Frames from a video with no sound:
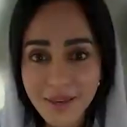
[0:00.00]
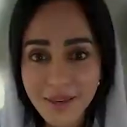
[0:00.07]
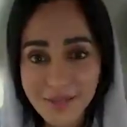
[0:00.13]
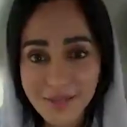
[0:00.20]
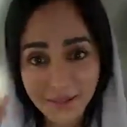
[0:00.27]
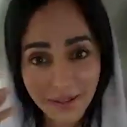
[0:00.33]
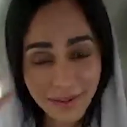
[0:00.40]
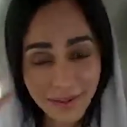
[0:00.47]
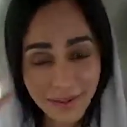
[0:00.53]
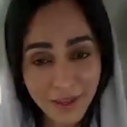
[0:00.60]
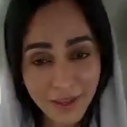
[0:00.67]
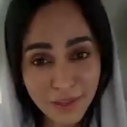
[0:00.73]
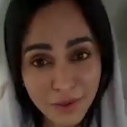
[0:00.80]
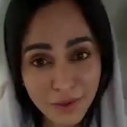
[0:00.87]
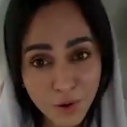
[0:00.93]
discussing
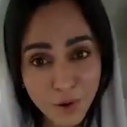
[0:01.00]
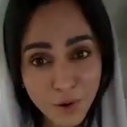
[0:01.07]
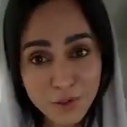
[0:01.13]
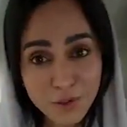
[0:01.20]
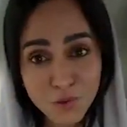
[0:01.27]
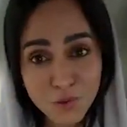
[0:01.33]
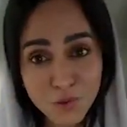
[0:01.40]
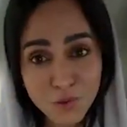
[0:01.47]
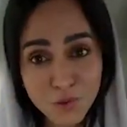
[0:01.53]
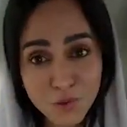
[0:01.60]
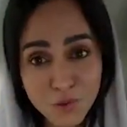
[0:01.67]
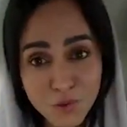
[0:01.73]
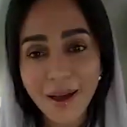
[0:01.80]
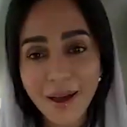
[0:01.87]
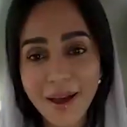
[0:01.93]
the thought with them,
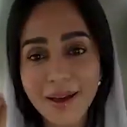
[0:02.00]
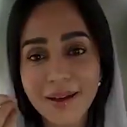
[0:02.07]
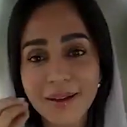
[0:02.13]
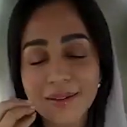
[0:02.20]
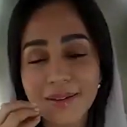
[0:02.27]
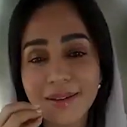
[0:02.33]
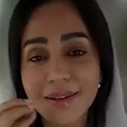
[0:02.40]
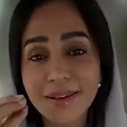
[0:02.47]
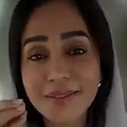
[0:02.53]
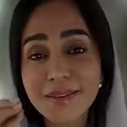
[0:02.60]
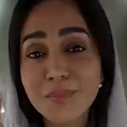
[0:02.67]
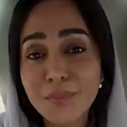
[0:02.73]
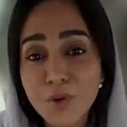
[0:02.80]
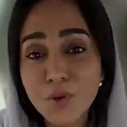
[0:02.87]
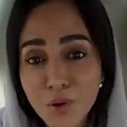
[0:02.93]
and
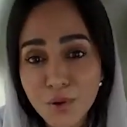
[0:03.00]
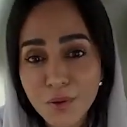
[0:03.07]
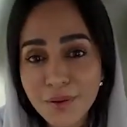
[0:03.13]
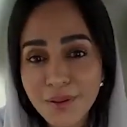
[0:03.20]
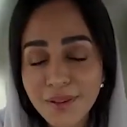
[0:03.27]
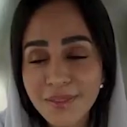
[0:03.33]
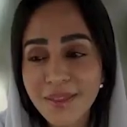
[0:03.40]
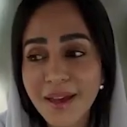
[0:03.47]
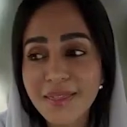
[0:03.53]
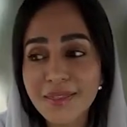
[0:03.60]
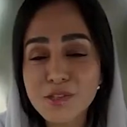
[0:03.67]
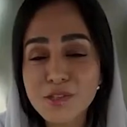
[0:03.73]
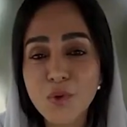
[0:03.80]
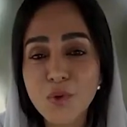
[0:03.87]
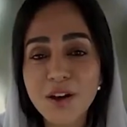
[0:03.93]
let them know
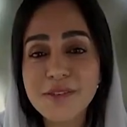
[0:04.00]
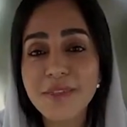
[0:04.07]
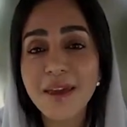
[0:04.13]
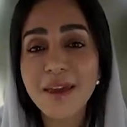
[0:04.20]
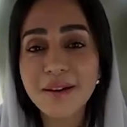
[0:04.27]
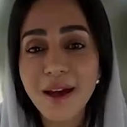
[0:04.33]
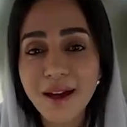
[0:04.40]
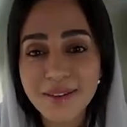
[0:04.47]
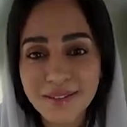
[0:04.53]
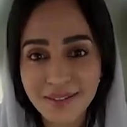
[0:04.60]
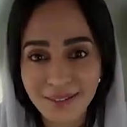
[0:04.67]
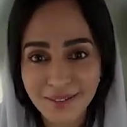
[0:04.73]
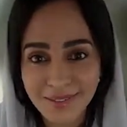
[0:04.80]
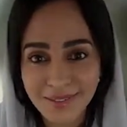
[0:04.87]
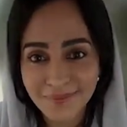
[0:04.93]
that this was
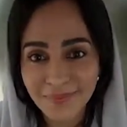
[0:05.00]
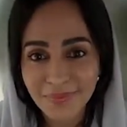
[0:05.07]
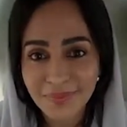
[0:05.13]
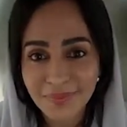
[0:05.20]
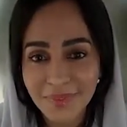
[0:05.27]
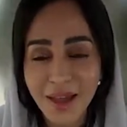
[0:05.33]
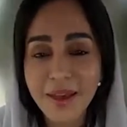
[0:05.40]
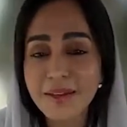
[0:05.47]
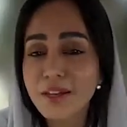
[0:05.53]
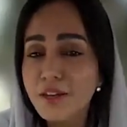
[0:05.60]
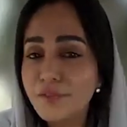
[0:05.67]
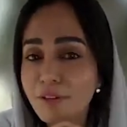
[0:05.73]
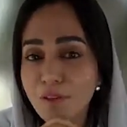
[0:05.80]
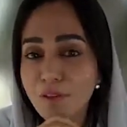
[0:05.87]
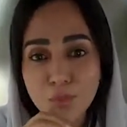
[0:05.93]
their idea.
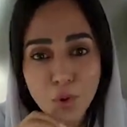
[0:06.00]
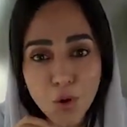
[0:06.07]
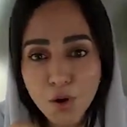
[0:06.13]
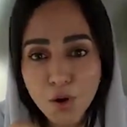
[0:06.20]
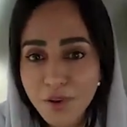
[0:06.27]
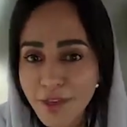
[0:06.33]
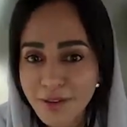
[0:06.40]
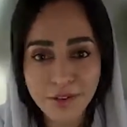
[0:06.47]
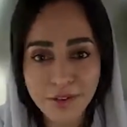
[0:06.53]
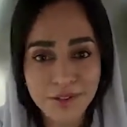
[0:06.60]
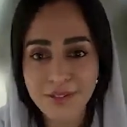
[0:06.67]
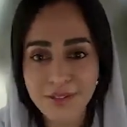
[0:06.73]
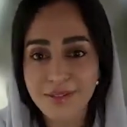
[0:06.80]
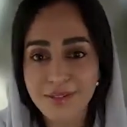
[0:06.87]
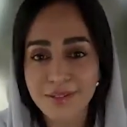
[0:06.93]
I'm giving them all
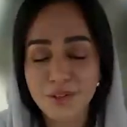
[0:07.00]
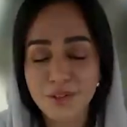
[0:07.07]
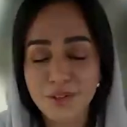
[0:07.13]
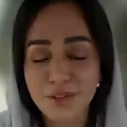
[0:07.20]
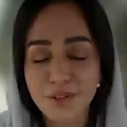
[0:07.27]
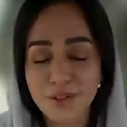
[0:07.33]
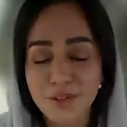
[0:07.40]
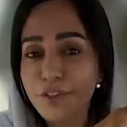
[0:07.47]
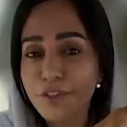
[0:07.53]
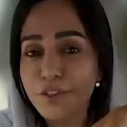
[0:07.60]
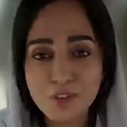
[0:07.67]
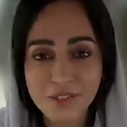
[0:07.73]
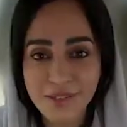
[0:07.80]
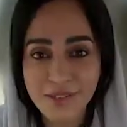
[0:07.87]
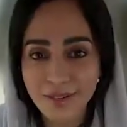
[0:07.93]
the credit,
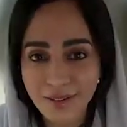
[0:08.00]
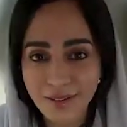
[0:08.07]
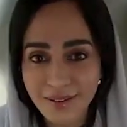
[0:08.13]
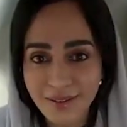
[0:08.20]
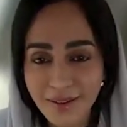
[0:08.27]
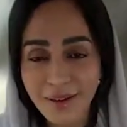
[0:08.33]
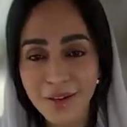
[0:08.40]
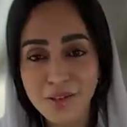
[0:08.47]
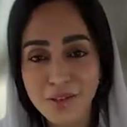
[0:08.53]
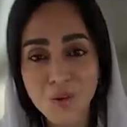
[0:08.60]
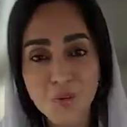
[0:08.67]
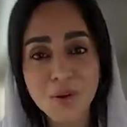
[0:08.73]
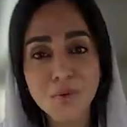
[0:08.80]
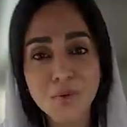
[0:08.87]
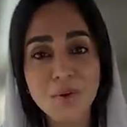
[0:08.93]
all of them, Jessica.
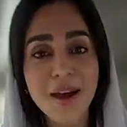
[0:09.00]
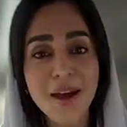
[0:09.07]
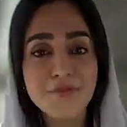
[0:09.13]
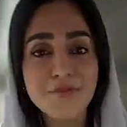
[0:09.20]
So